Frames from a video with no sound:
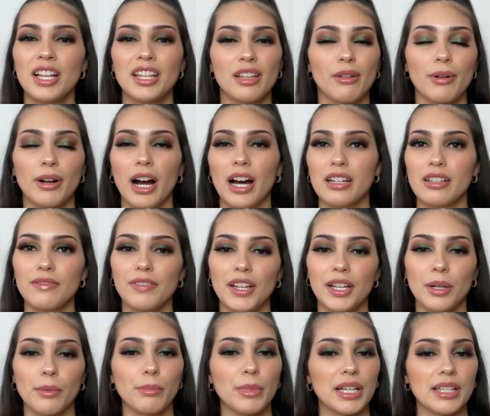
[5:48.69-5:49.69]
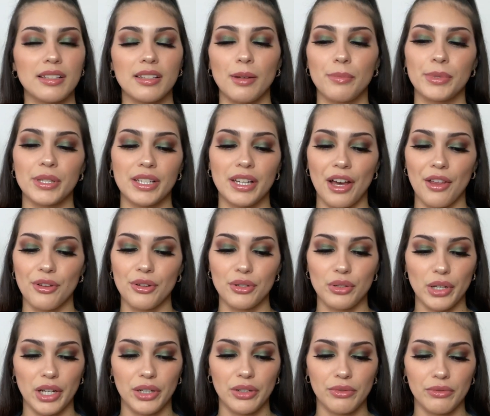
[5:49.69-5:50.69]
They were kind of like mixed up together,
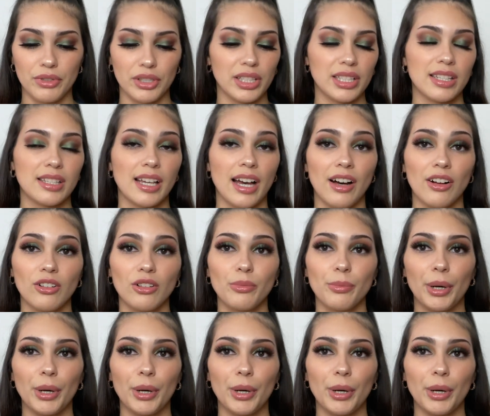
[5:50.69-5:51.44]
so I couldn't really tell.